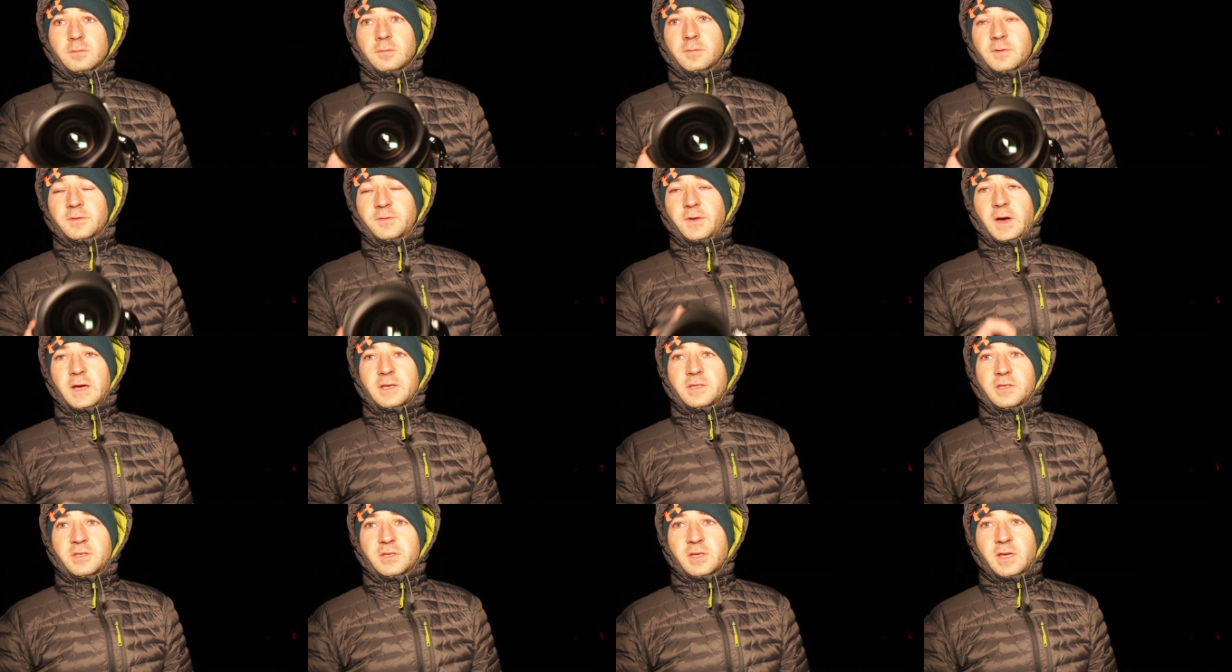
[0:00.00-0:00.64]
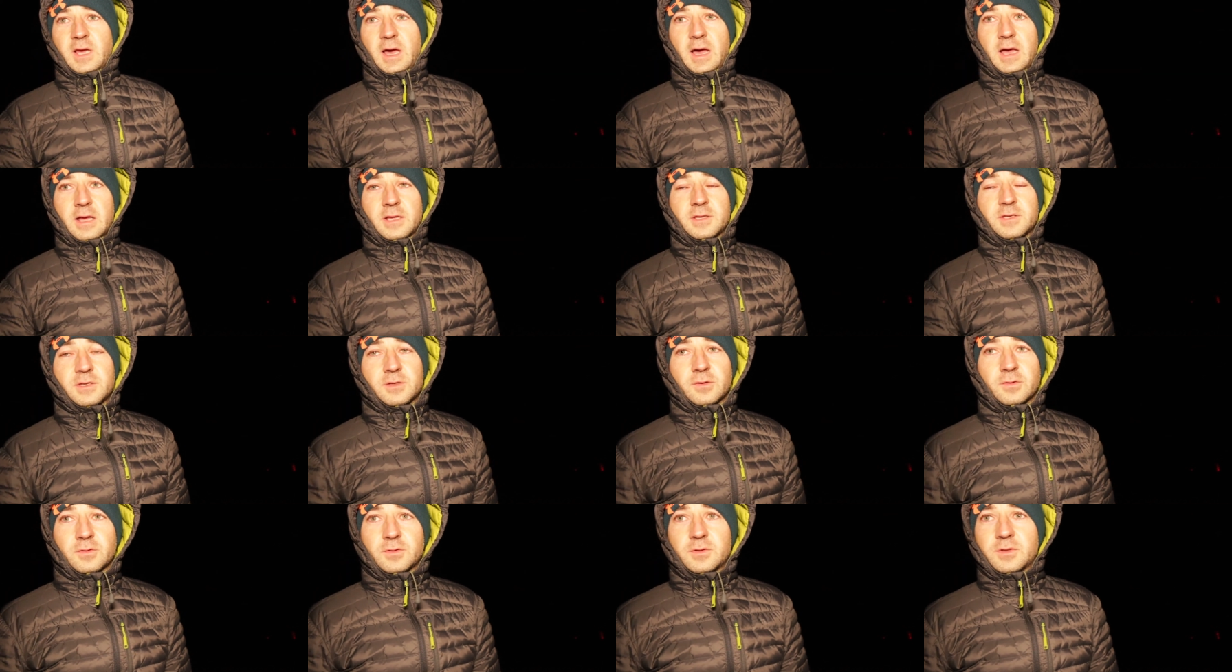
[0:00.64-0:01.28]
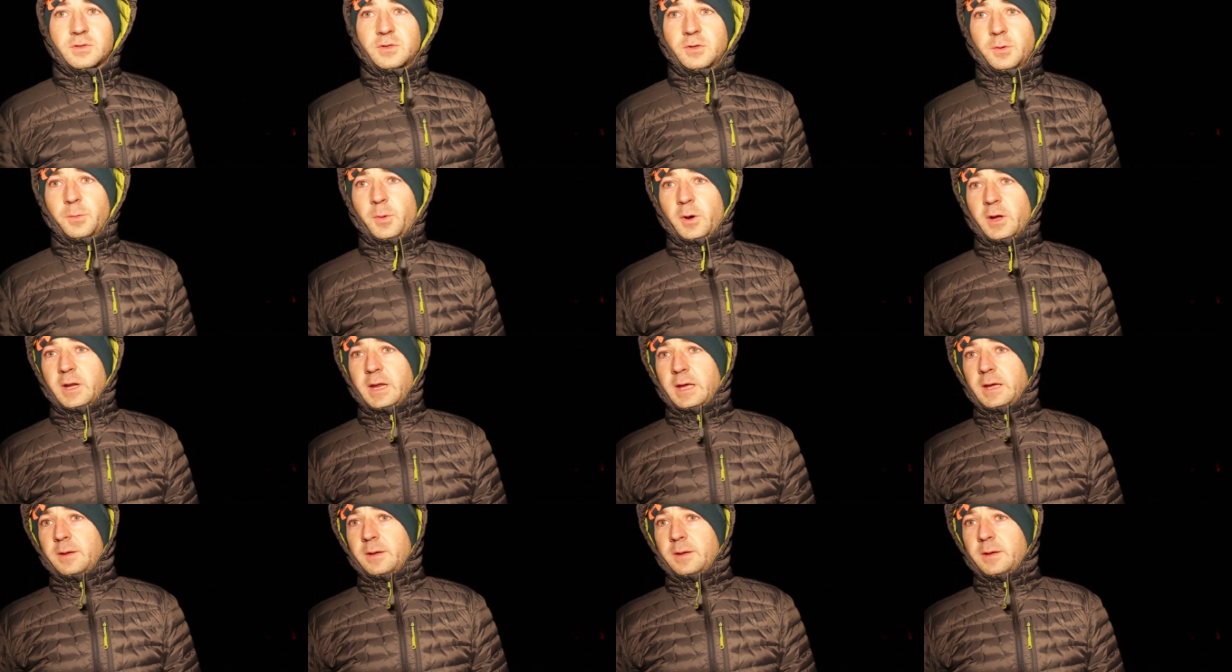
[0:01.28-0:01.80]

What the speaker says: as fast as you can, so 2.8